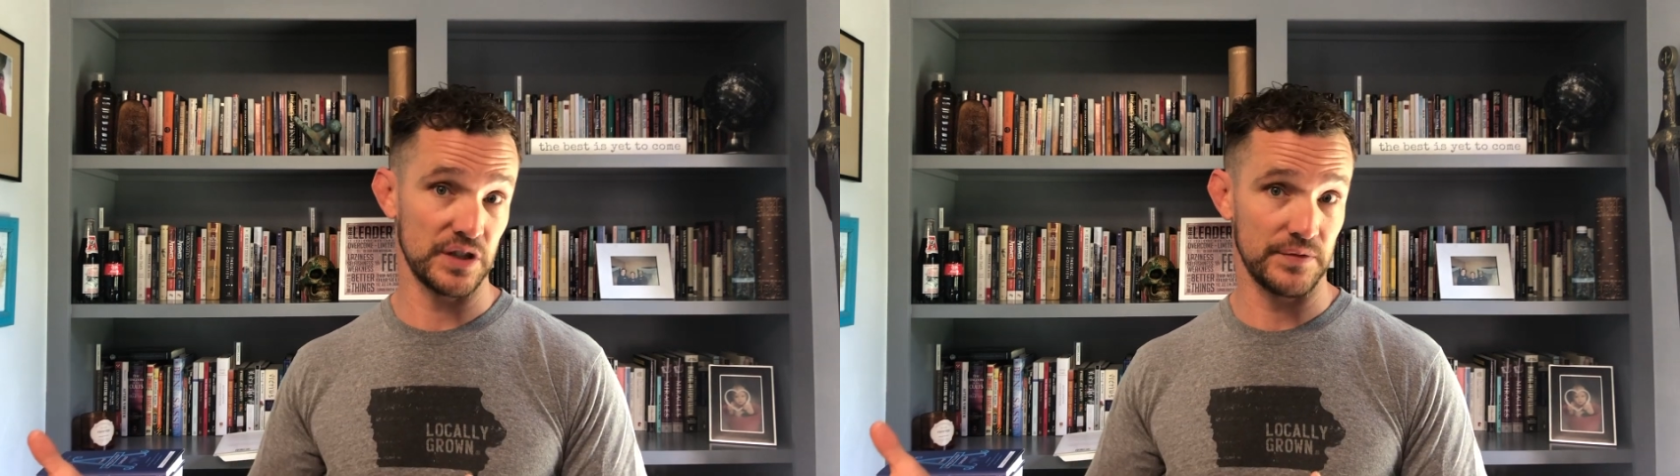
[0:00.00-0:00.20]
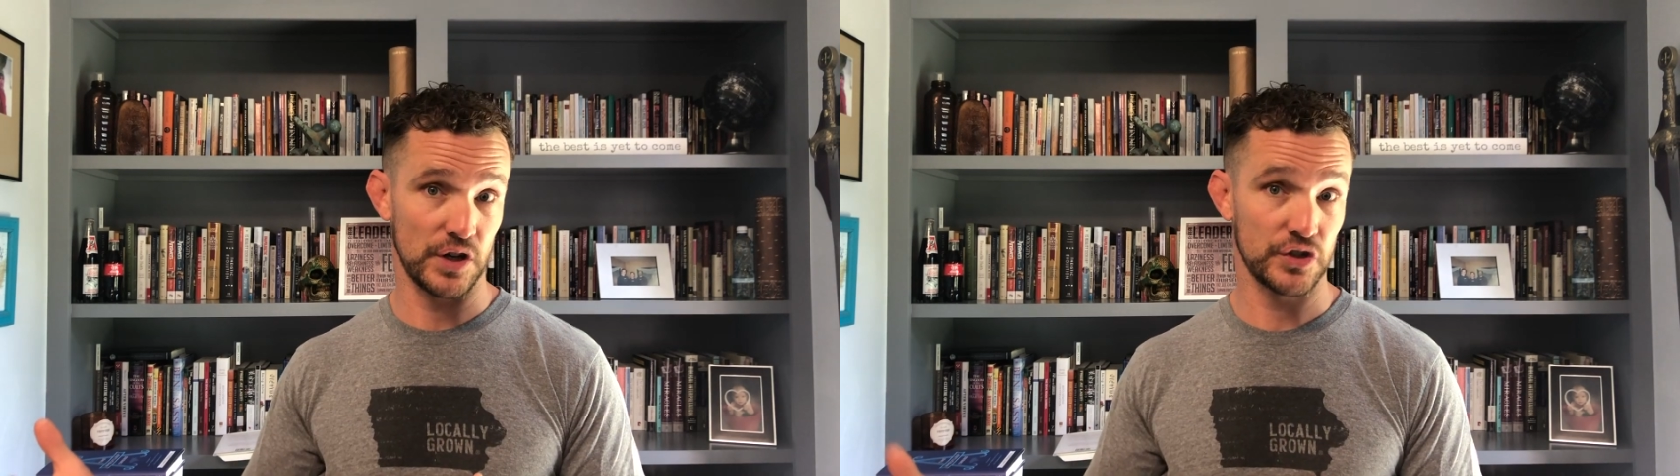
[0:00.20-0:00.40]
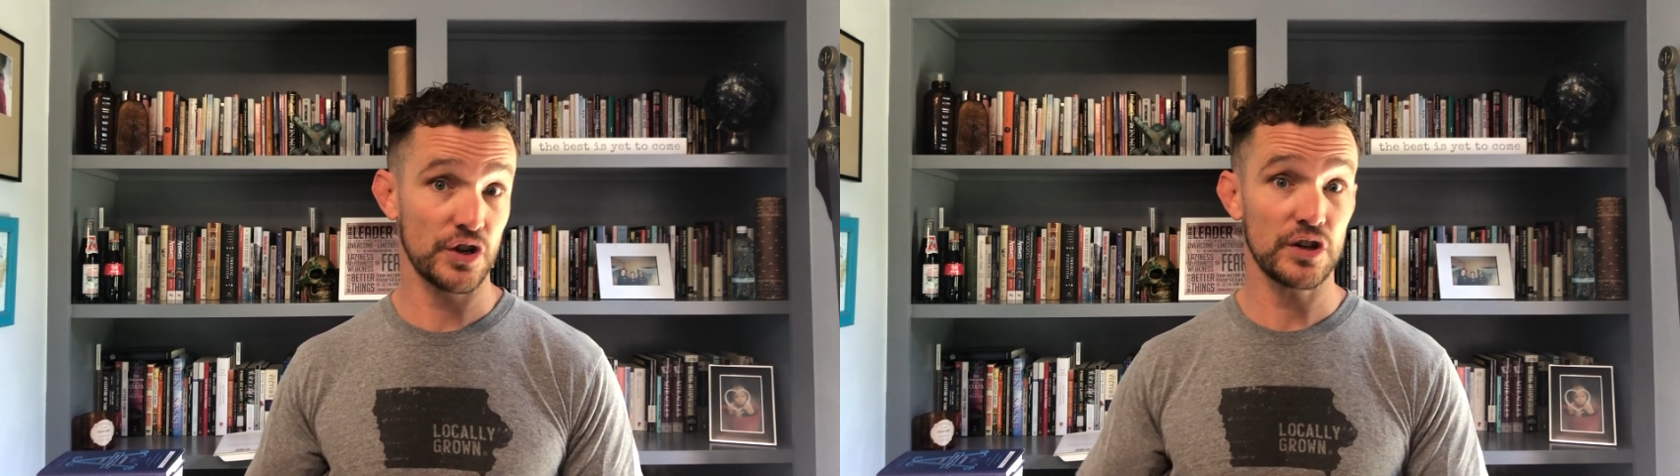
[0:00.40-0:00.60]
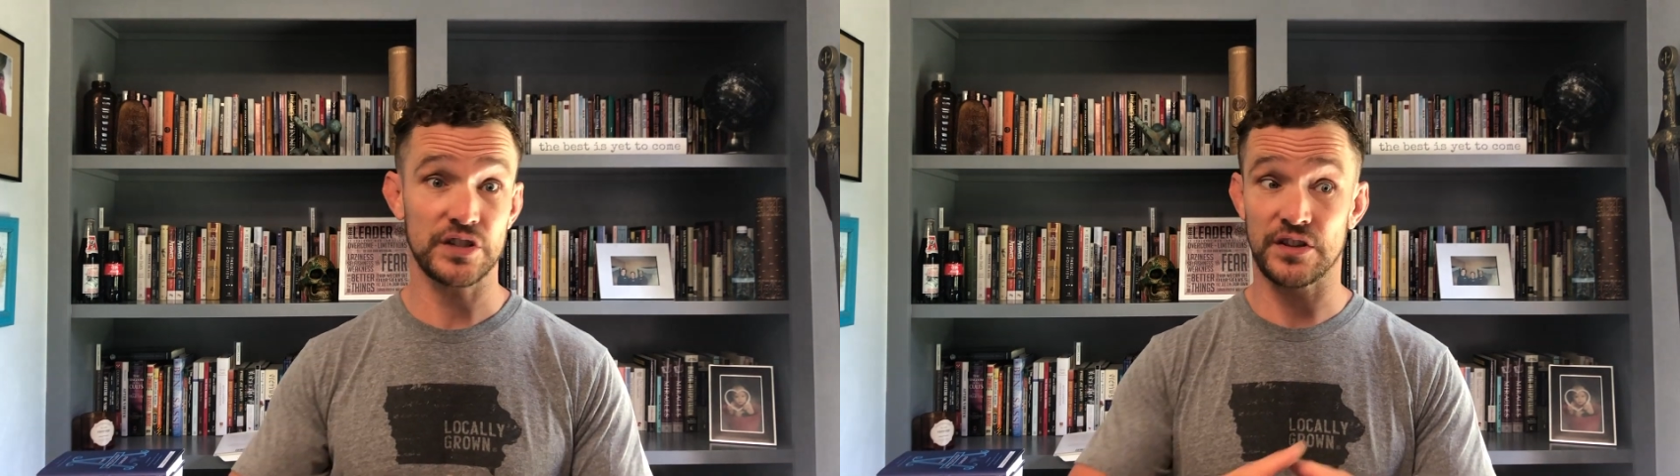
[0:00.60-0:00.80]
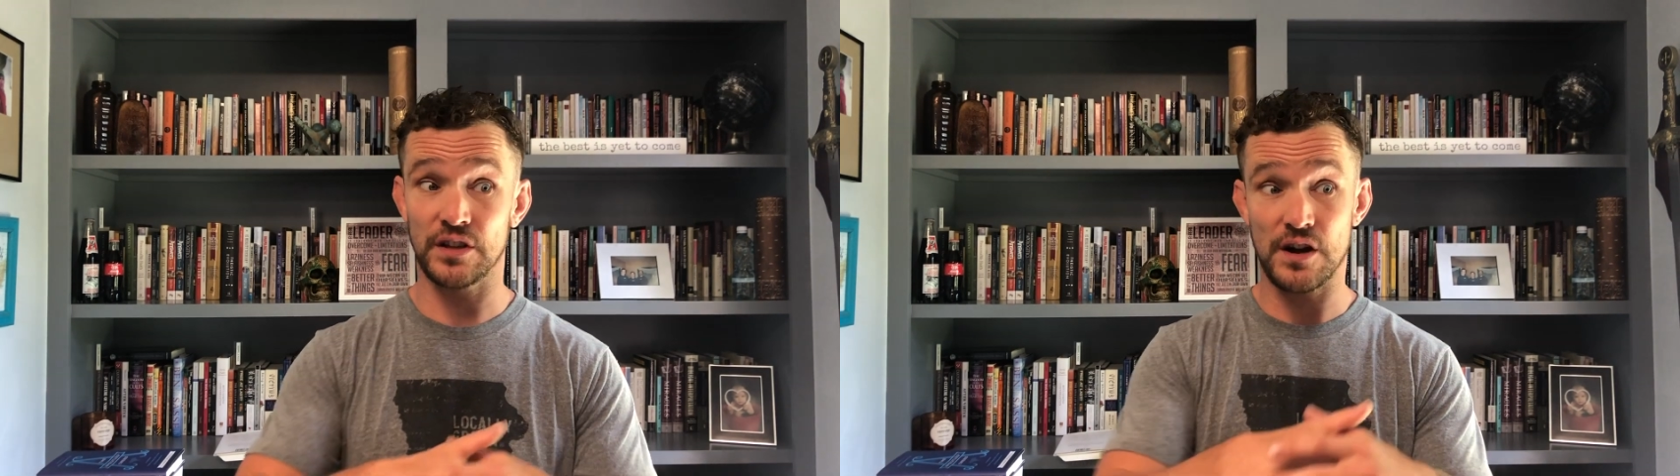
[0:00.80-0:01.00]
of our church
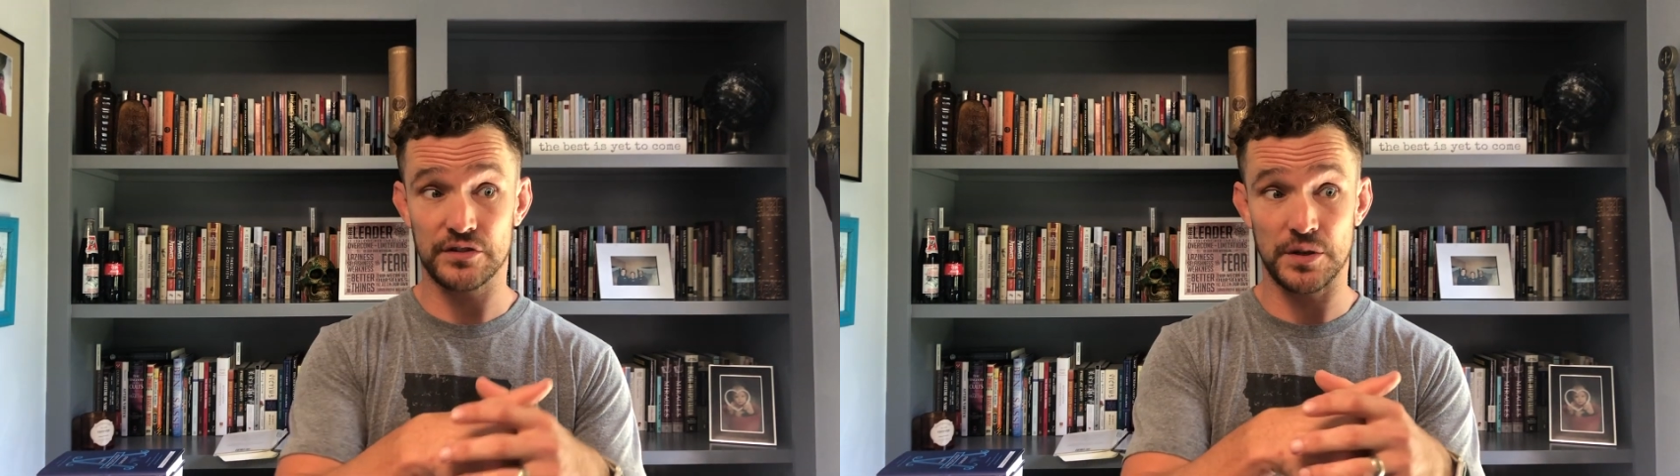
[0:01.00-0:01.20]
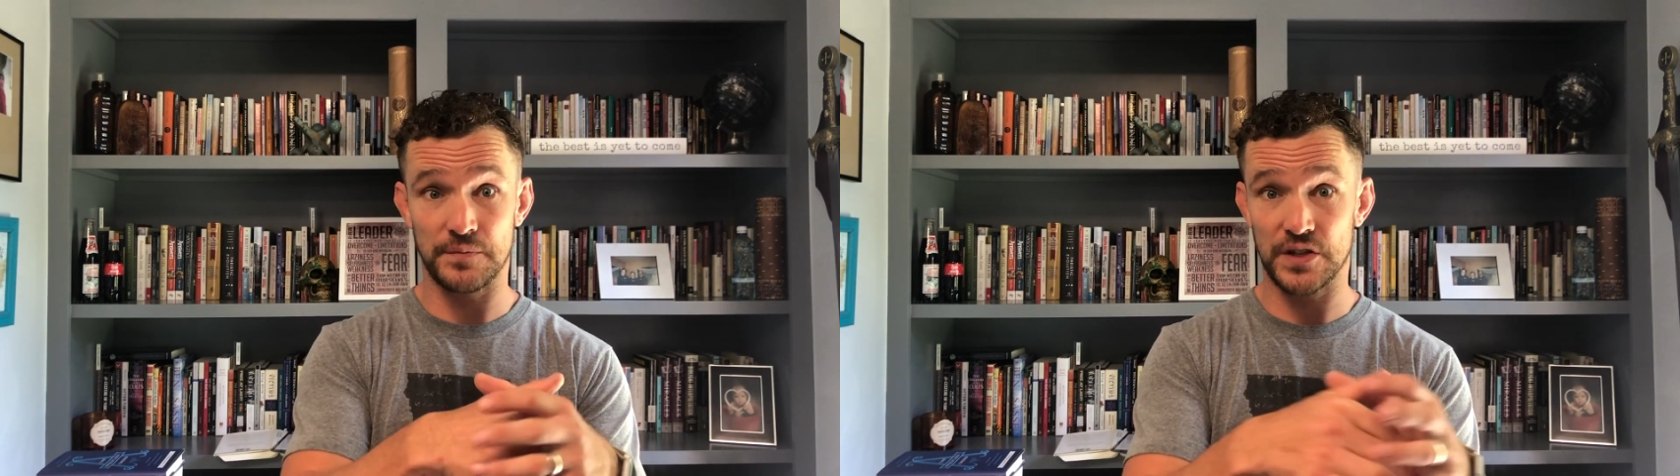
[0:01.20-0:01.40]
and the long-term